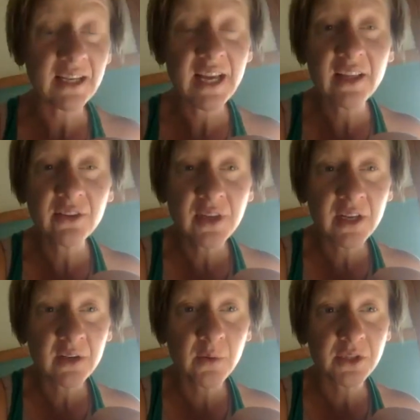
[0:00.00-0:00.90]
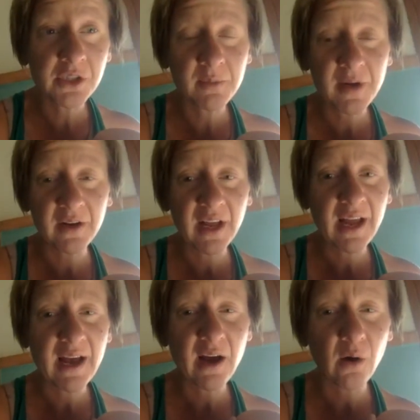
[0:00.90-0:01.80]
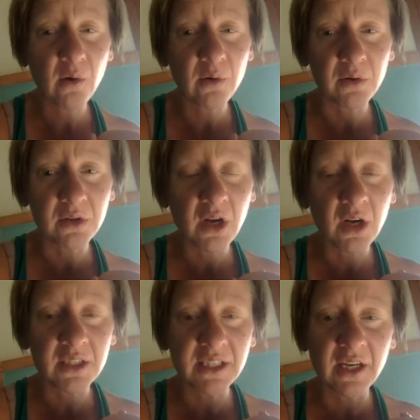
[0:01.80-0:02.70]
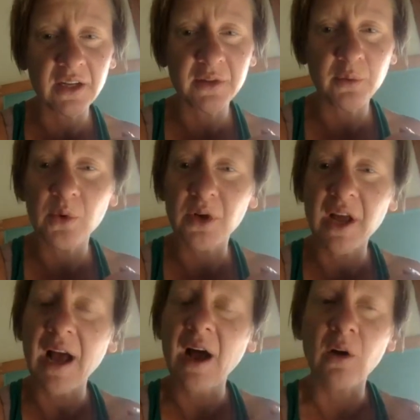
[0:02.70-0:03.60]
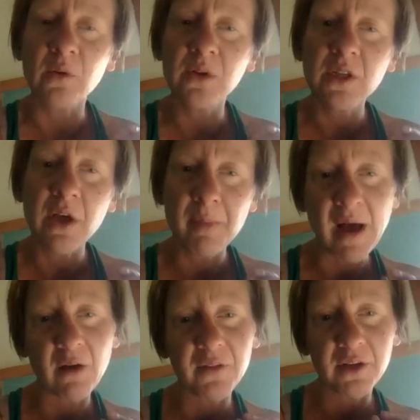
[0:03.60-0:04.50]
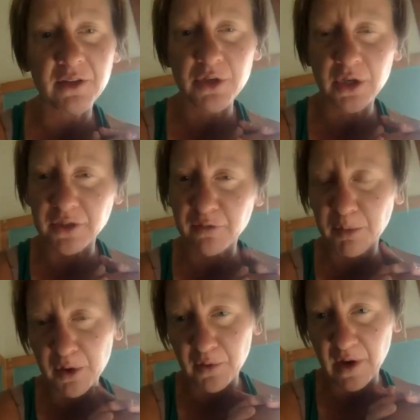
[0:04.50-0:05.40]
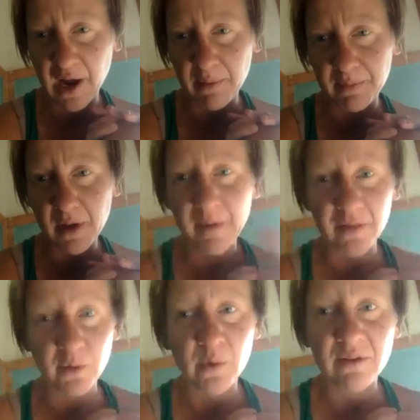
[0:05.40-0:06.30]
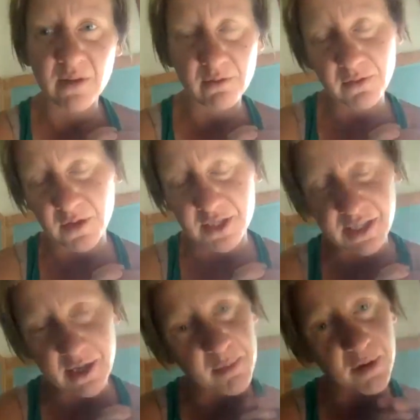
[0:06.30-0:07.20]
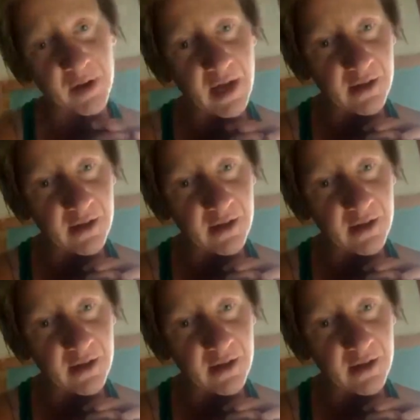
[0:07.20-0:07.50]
Catherine had a question about how Gandhi got the word out about the constructive program, about the weaving, for example.